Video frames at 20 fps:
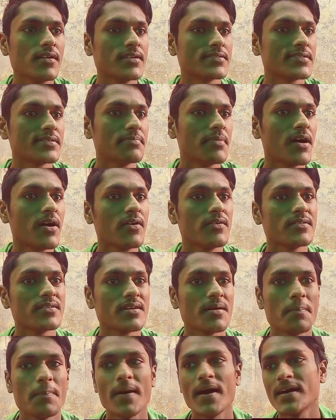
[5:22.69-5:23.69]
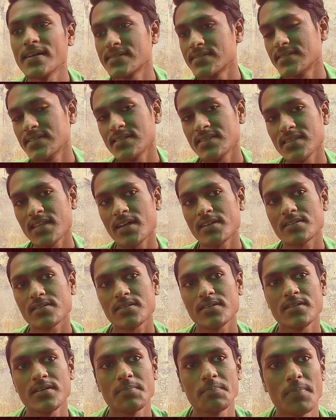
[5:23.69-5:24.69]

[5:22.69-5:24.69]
it's about passing that